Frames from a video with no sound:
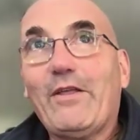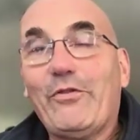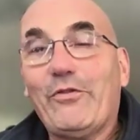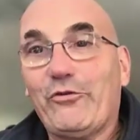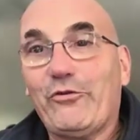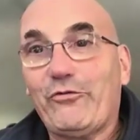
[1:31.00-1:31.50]

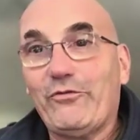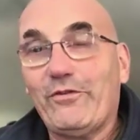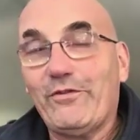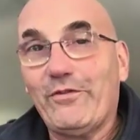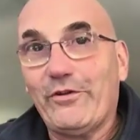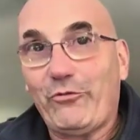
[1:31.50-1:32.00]

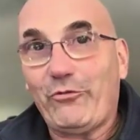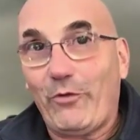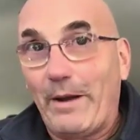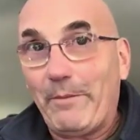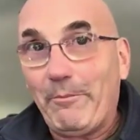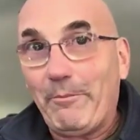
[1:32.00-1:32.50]
The
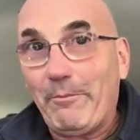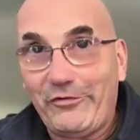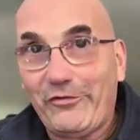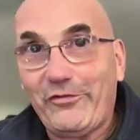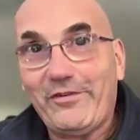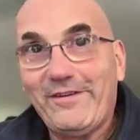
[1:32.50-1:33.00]
Trend
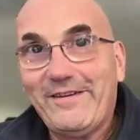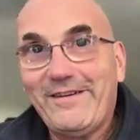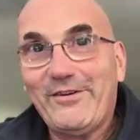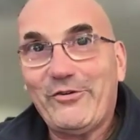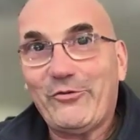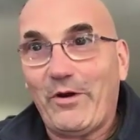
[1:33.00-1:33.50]
Moss
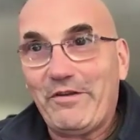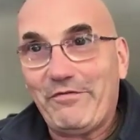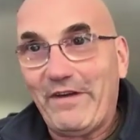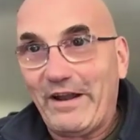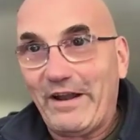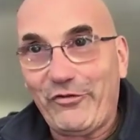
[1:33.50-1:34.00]
joint
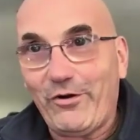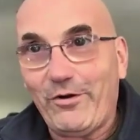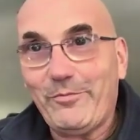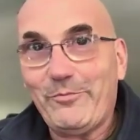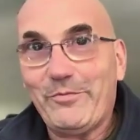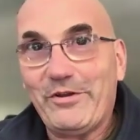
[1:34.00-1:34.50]

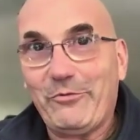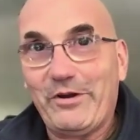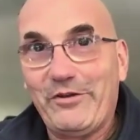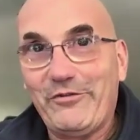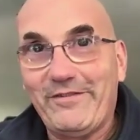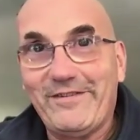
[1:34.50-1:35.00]
venture
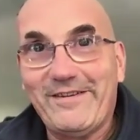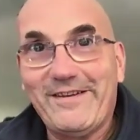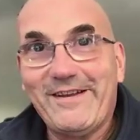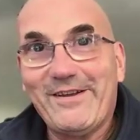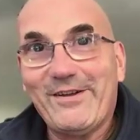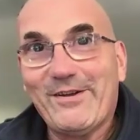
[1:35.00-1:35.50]
between
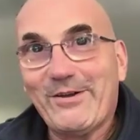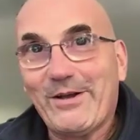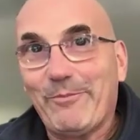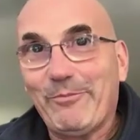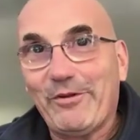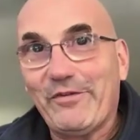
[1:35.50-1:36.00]
a
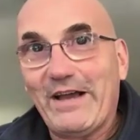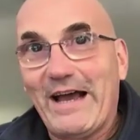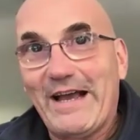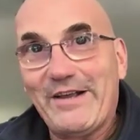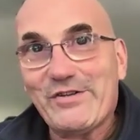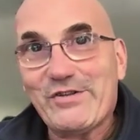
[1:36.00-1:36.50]
couple of
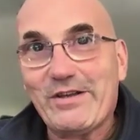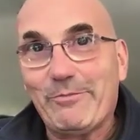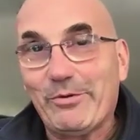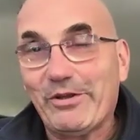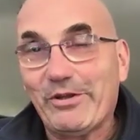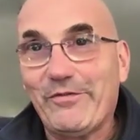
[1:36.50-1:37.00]
guys, I
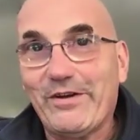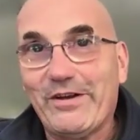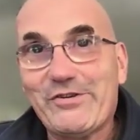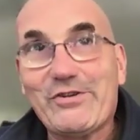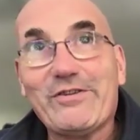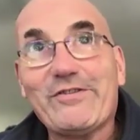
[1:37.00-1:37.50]
believe
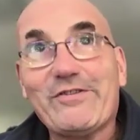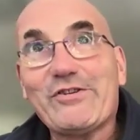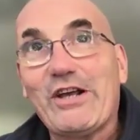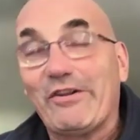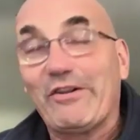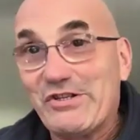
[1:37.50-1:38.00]

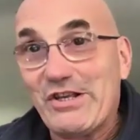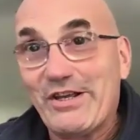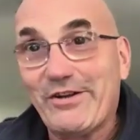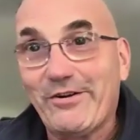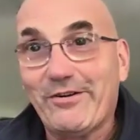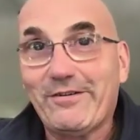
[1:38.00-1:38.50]
Shelley
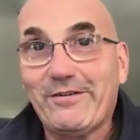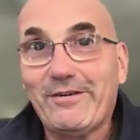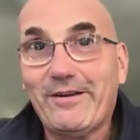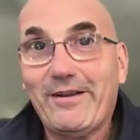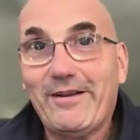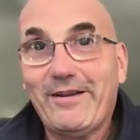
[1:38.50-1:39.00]
Ziegler,
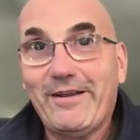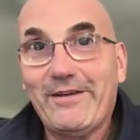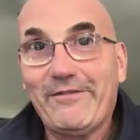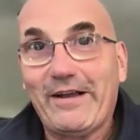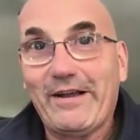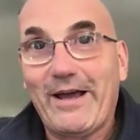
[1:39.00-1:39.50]

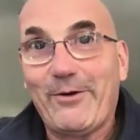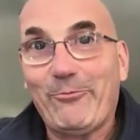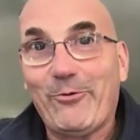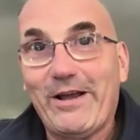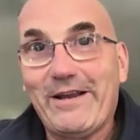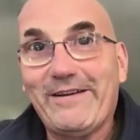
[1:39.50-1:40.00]
if I got it
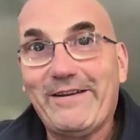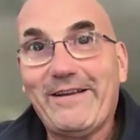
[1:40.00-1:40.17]
right,